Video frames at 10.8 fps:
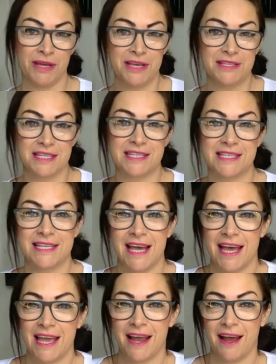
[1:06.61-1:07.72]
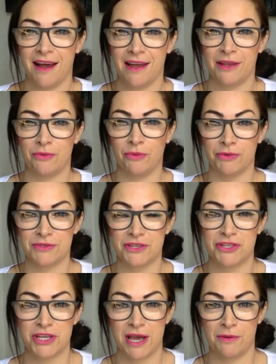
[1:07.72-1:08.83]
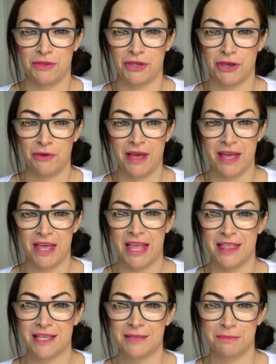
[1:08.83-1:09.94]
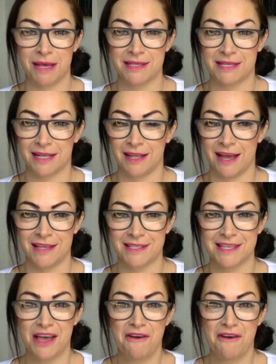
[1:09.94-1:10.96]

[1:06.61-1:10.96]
So today I want to share with you in this masterclass